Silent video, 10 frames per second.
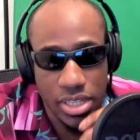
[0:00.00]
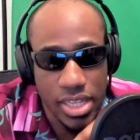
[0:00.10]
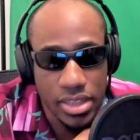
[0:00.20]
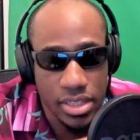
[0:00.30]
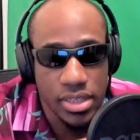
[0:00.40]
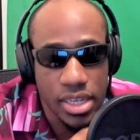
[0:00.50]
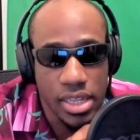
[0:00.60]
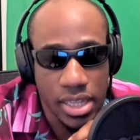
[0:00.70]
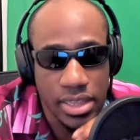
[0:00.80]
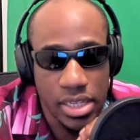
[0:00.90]
I think
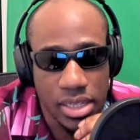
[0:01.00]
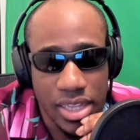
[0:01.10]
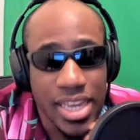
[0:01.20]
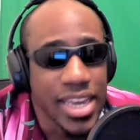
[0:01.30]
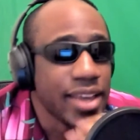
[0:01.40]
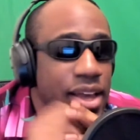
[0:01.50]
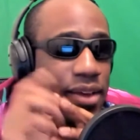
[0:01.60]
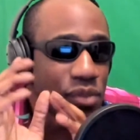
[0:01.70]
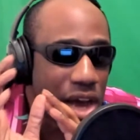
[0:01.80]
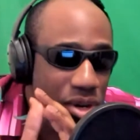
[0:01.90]
I don't
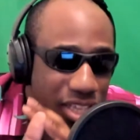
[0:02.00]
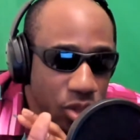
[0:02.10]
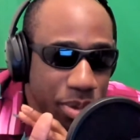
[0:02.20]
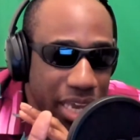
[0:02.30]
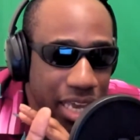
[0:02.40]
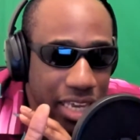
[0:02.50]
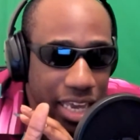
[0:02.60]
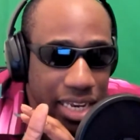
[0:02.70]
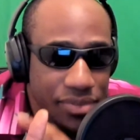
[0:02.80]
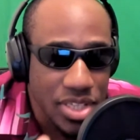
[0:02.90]
think it will be a
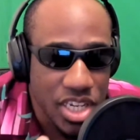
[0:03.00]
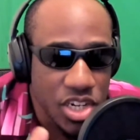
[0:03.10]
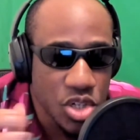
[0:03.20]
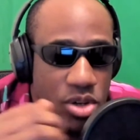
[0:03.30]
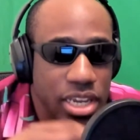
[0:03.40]
levitation.